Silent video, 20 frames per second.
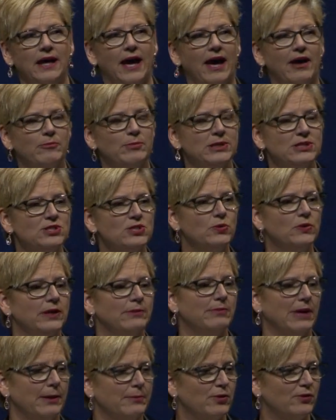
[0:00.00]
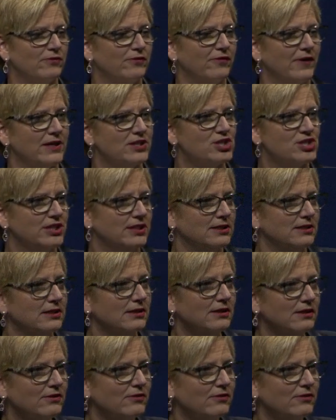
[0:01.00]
have been doing my profession